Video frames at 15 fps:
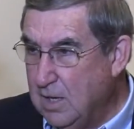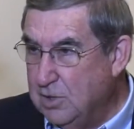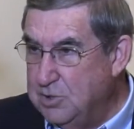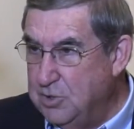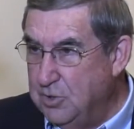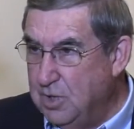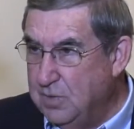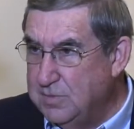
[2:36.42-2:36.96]

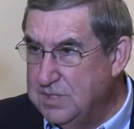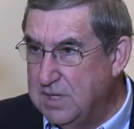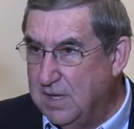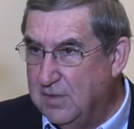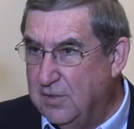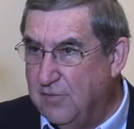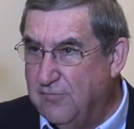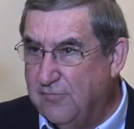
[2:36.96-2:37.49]
Judah is
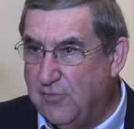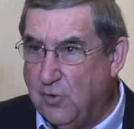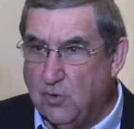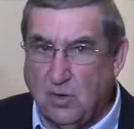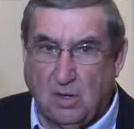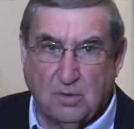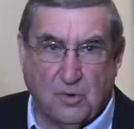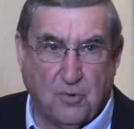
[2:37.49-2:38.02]
in the
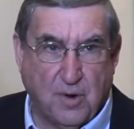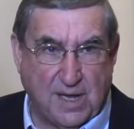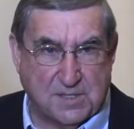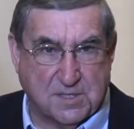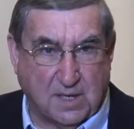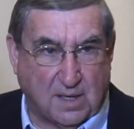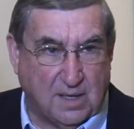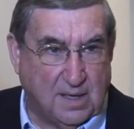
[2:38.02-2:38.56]
Fertile
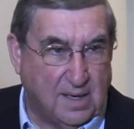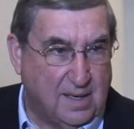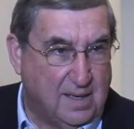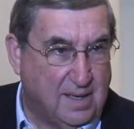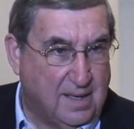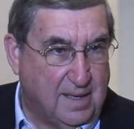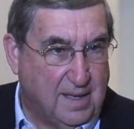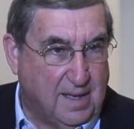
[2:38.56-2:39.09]
Crescent,
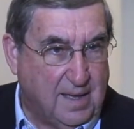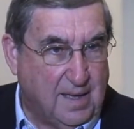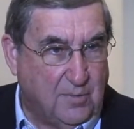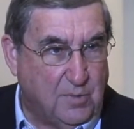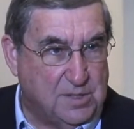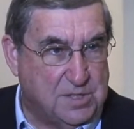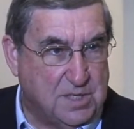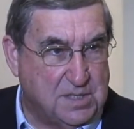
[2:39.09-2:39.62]

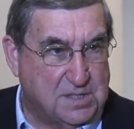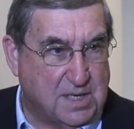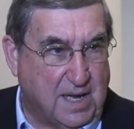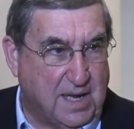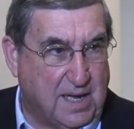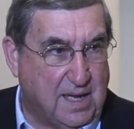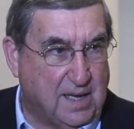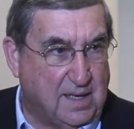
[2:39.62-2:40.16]
which is
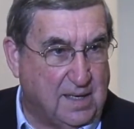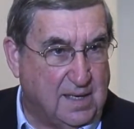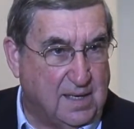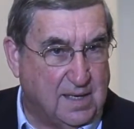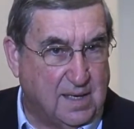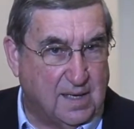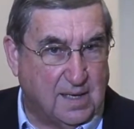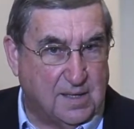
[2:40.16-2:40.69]
a,
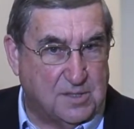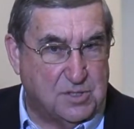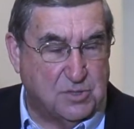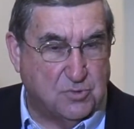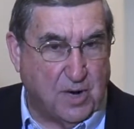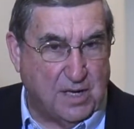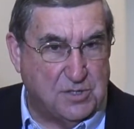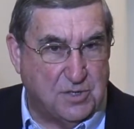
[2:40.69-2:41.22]
a
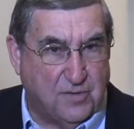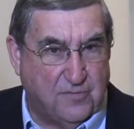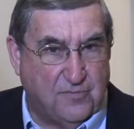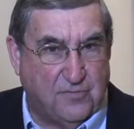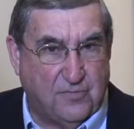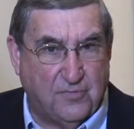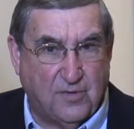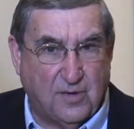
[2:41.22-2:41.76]
stretch of,
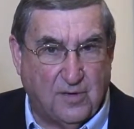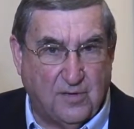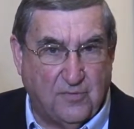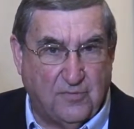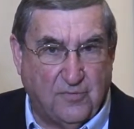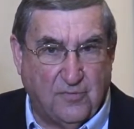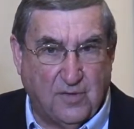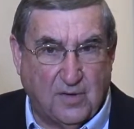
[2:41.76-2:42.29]
of
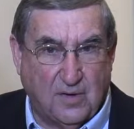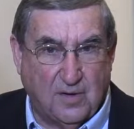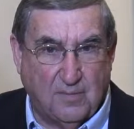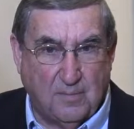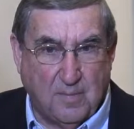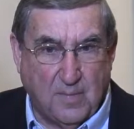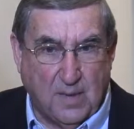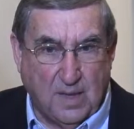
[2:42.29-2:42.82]
uh,
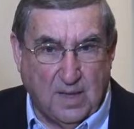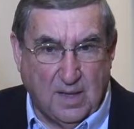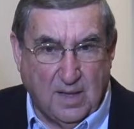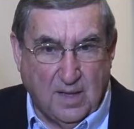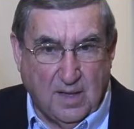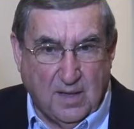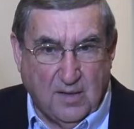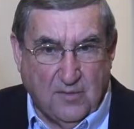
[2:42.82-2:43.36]

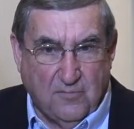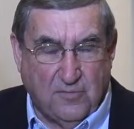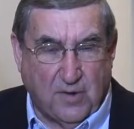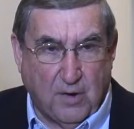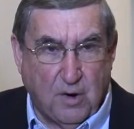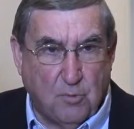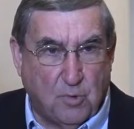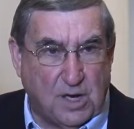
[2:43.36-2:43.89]

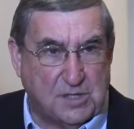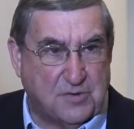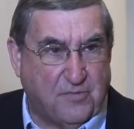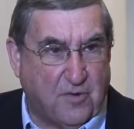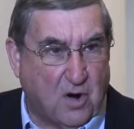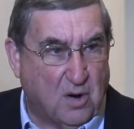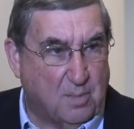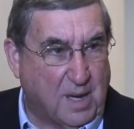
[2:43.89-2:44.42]
very rich
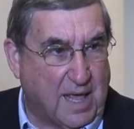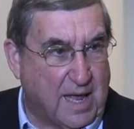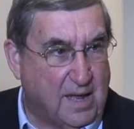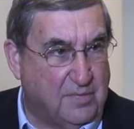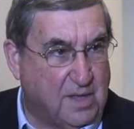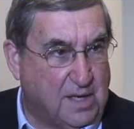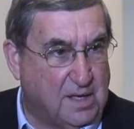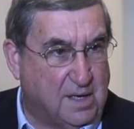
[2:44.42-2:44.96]

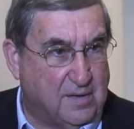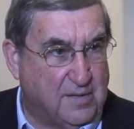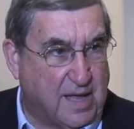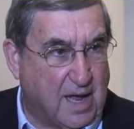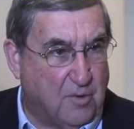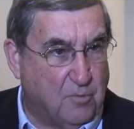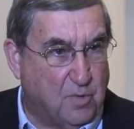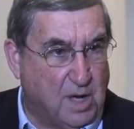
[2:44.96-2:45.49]
farmland that,
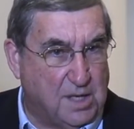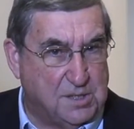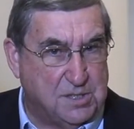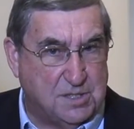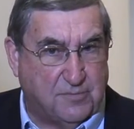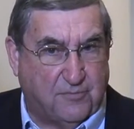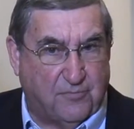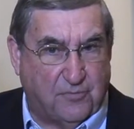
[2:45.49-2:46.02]
that
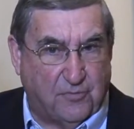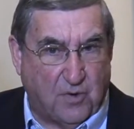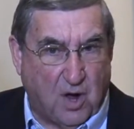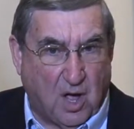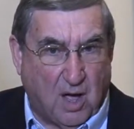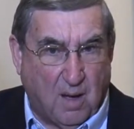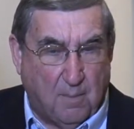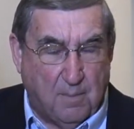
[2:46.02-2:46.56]
runs
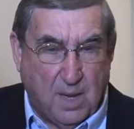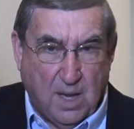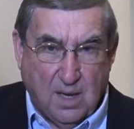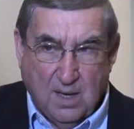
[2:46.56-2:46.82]
from